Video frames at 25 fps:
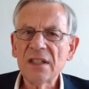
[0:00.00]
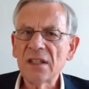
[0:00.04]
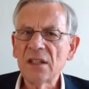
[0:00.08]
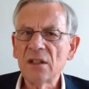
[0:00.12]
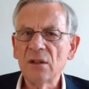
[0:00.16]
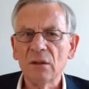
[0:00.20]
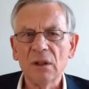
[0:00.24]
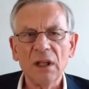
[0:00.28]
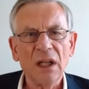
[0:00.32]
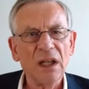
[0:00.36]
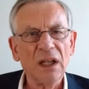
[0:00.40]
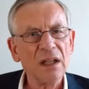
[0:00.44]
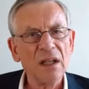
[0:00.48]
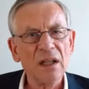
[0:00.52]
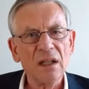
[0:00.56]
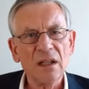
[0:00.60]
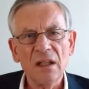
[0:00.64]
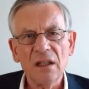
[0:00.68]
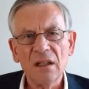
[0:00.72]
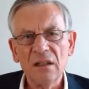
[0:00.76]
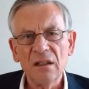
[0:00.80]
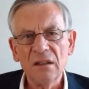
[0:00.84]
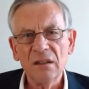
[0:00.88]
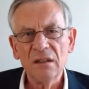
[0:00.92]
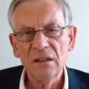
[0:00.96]
you
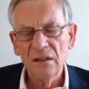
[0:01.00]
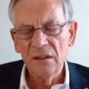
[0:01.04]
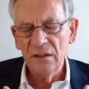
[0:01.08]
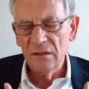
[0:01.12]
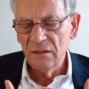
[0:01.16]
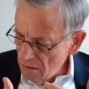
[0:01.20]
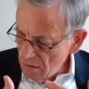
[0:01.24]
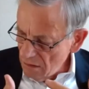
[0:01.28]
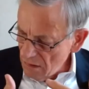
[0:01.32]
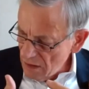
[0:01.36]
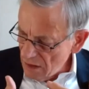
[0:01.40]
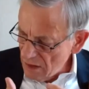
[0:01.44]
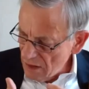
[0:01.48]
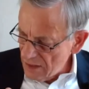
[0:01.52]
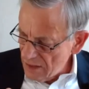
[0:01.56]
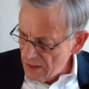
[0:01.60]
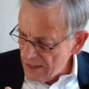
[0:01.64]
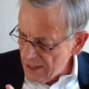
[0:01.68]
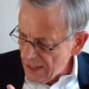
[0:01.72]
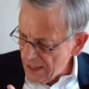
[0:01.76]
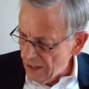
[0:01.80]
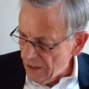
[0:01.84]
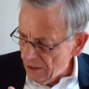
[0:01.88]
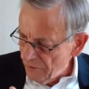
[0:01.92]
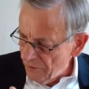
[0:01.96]
are
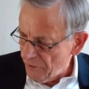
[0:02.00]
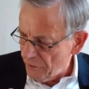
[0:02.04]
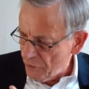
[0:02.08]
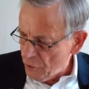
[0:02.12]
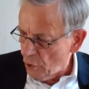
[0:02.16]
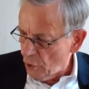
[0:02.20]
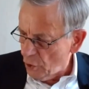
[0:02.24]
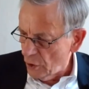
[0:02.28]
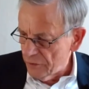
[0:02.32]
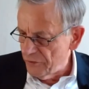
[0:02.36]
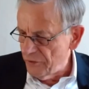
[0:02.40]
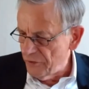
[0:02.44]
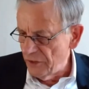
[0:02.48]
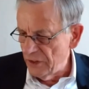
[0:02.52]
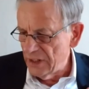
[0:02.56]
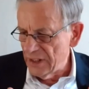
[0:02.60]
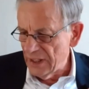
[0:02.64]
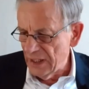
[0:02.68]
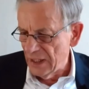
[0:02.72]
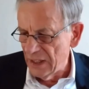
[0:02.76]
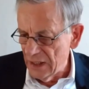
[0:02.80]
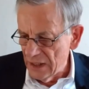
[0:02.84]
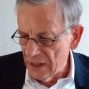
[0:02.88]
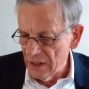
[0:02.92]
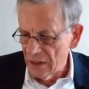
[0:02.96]

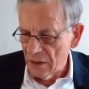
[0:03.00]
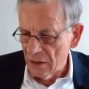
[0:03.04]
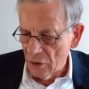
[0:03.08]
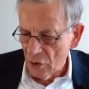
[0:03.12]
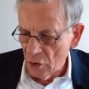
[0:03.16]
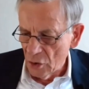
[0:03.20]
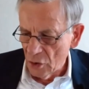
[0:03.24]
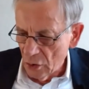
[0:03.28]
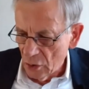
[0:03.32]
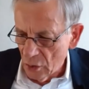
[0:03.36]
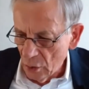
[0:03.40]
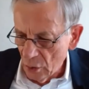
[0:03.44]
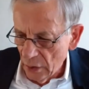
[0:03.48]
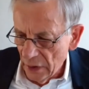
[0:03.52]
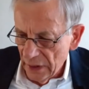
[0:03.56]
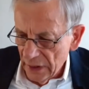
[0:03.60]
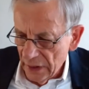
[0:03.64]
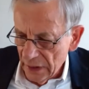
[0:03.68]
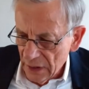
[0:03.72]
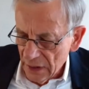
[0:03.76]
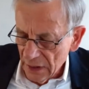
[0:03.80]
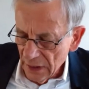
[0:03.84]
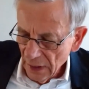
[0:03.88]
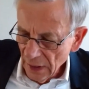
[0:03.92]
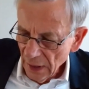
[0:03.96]
self-confident to do
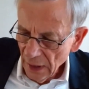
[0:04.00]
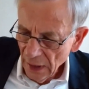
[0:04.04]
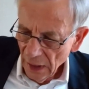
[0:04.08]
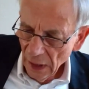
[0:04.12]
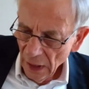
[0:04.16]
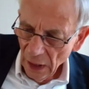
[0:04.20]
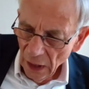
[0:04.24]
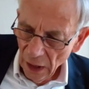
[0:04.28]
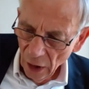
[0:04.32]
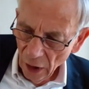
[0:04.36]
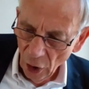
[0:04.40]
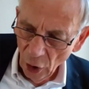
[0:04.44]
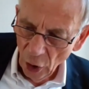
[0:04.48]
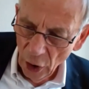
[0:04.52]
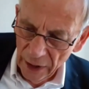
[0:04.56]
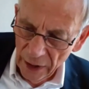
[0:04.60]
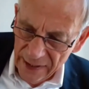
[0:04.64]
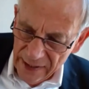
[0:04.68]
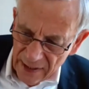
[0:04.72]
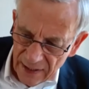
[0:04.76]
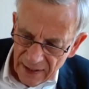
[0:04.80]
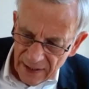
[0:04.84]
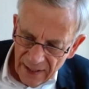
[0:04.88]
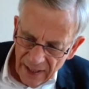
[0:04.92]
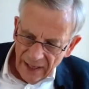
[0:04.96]
it, or
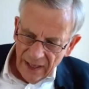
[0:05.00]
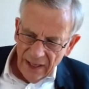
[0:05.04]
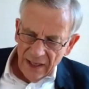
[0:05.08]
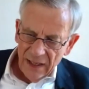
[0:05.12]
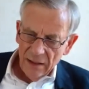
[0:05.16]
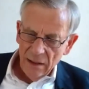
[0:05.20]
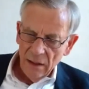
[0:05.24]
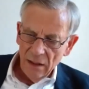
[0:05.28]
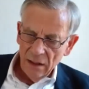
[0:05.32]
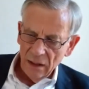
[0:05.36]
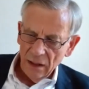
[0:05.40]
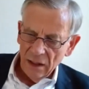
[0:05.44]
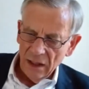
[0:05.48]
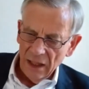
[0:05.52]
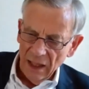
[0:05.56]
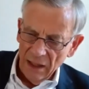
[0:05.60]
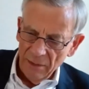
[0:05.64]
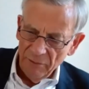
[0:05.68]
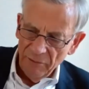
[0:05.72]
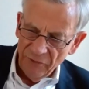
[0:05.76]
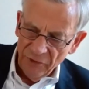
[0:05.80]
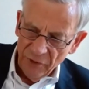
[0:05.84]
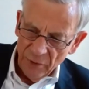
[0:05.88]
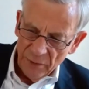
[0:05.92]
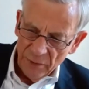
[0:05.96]
it can
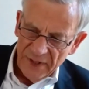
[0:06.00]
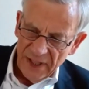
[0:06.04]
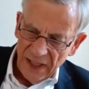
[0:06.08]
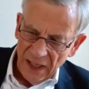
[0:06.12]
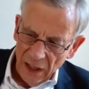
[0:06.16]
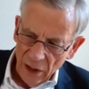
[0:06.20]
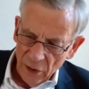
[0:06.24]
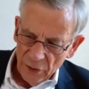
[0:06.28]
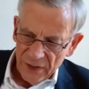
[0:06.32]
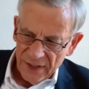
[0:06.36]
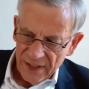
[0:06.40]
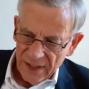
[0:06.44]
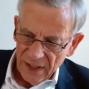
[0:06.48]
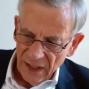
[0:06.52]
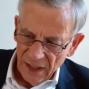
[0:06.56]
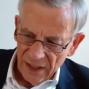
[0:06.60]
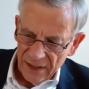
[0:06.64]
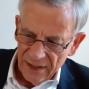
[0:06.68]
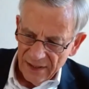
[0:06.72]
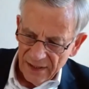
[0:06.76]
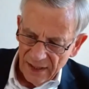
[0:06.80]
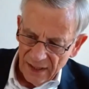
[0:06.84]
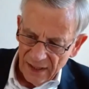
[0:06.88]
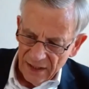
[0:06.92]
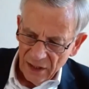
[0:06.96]
come from the
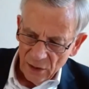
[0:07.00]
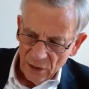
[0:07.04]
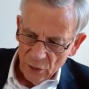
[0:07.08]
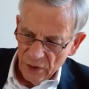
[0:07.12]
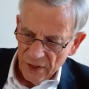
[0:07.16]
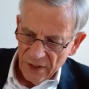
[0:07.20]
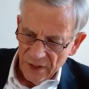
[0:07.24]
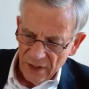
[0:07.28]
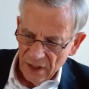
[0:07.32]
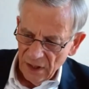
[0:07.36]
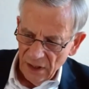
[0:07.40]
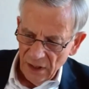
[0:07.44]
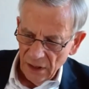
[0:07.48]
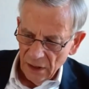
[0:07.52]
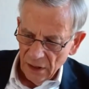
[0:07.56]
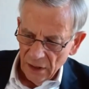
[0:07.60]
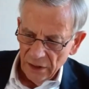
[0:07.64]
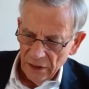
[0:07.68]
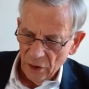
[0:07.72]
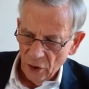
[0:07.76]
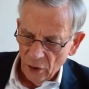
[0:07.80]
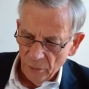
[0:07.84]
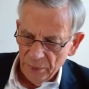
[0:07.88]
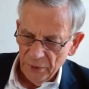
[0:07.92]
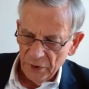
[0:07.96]
outside, that you see
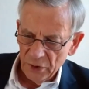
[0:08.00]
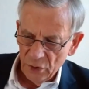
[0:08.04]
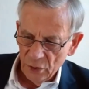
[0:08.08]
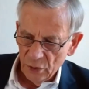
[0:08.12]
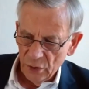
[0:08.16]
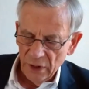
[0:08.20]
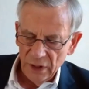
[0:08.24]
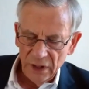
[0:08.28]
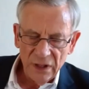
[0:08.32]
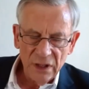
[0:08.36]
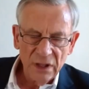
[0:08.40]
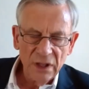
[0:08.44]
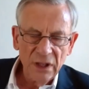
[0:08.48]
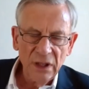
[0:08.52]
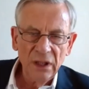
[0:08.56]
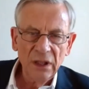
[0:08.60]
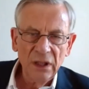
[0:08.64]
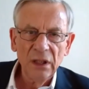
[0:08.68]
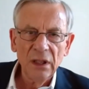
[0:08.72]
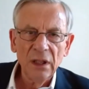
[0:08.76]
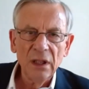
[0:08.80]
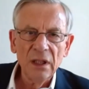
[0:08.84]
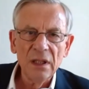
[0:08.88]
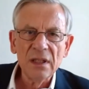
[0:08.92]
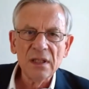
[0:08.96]
an
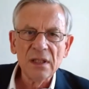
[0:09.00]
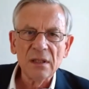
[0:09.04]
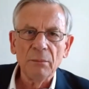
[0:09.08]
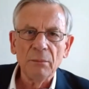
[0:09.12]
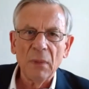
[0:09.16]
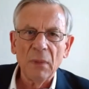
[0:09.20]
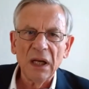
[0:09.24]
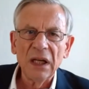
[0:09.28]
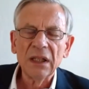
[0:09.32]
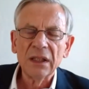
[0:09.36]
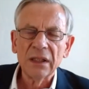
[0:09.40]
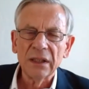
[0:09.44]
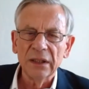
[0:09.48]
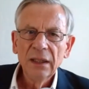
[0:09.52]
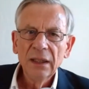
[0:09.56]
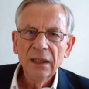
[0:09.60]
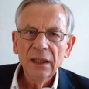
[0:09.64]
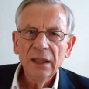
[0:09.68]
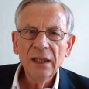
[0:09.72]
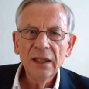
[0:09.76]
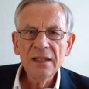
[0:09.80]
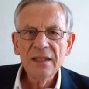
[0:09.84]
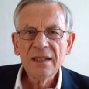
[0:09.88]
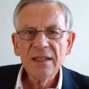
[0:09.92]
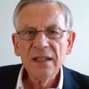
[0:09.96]
opportunity in the market.
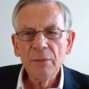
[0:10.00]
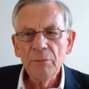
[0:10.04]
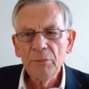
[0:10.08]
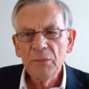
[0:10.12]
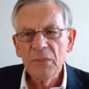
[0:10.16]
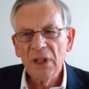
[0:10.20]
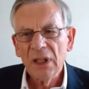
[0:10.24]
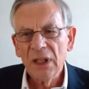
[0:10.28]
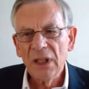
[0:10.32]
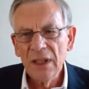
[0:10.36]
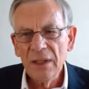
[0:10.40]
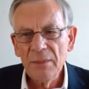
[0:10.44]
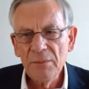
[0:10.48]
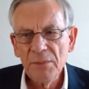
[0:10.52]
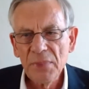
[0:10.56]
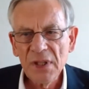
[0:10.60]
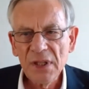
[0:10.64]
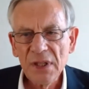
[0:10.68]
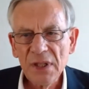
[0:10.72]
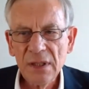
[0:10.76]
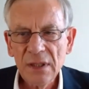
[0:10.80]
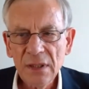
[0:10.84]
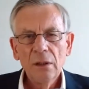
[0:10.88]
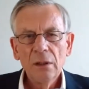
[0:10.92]
And sometimes